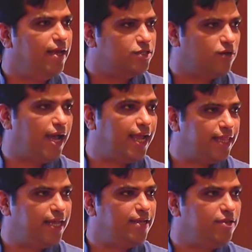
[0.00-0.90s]
So I
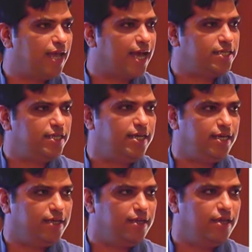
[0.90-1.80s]
can then
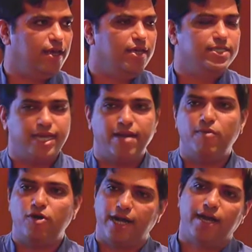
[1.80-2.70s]
actually send
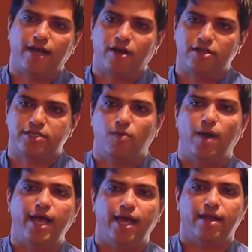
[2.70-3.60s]
more data across the
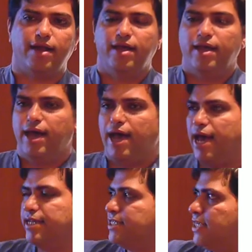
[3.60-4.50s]
wire
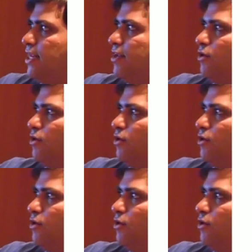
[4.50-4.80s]
and still